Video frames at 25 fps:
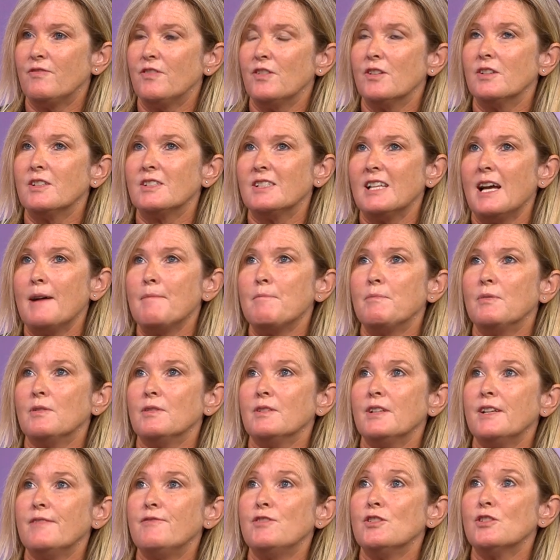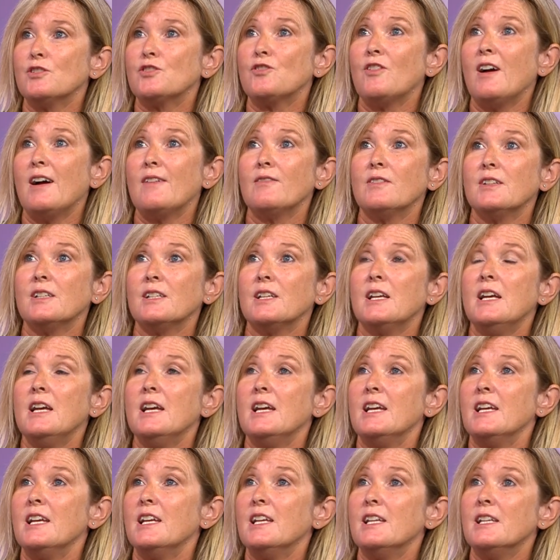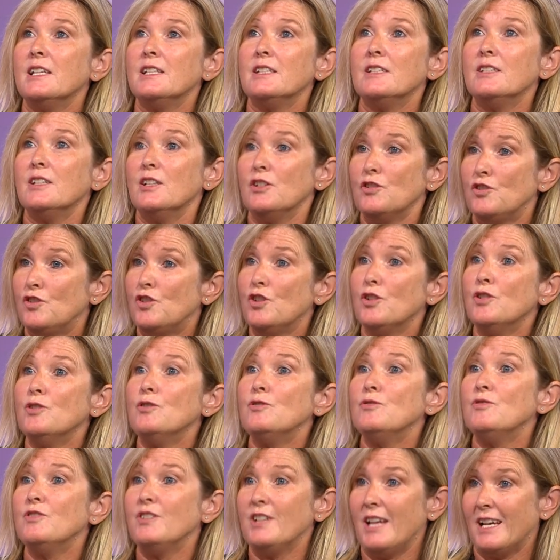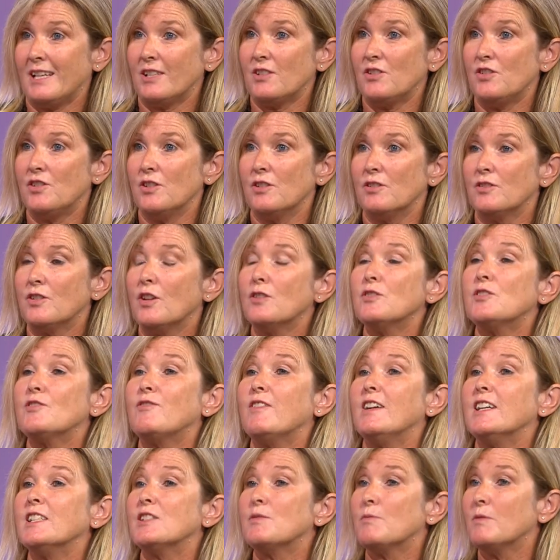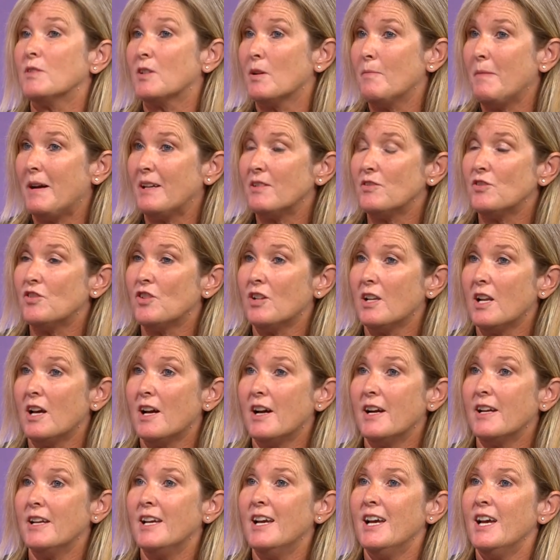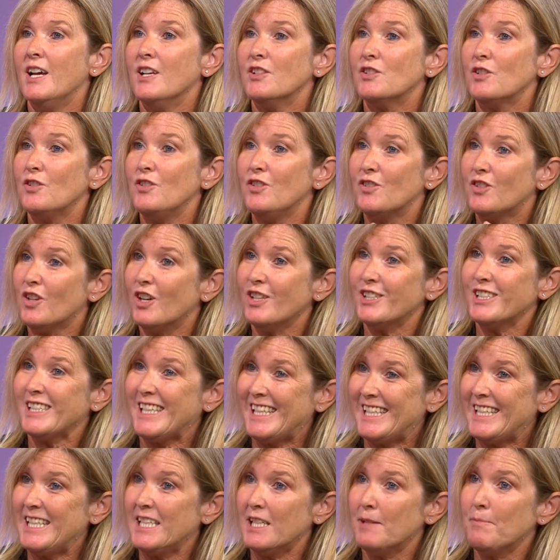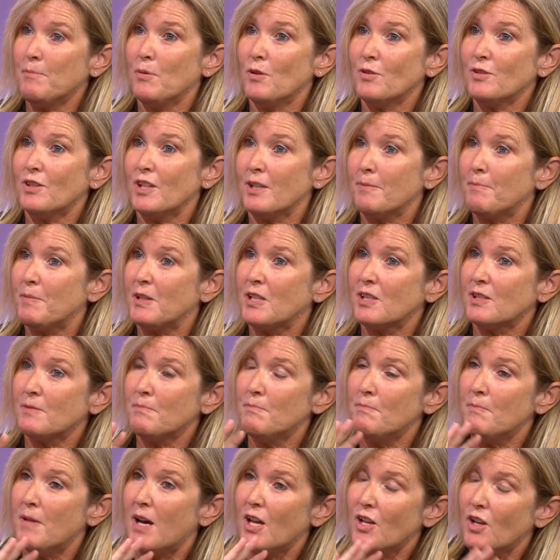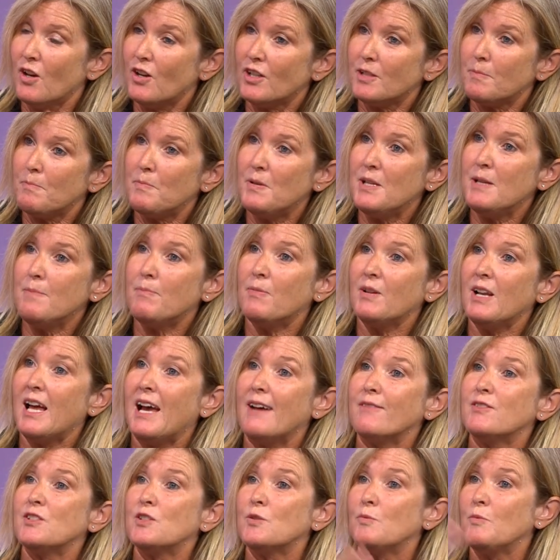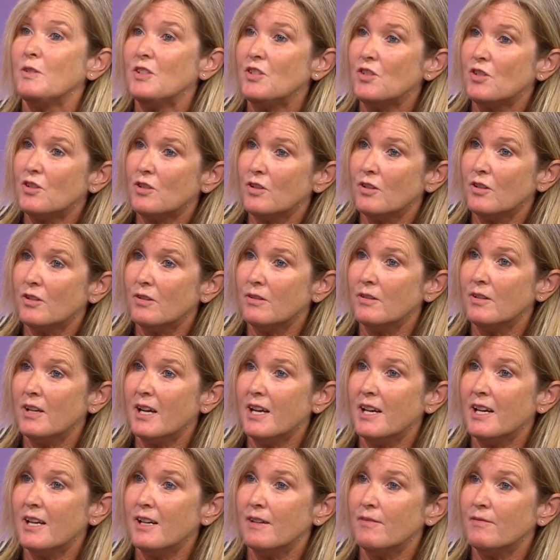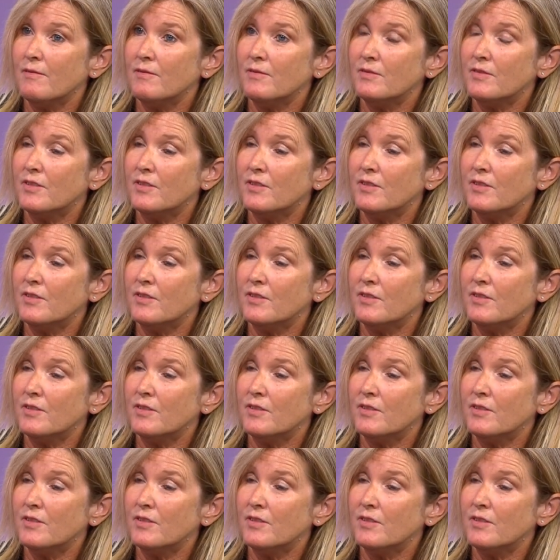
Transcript: for example, if you're travelling in June next year, those flights will come out in July. So you've got to get in and book there, because a lot of people have switched their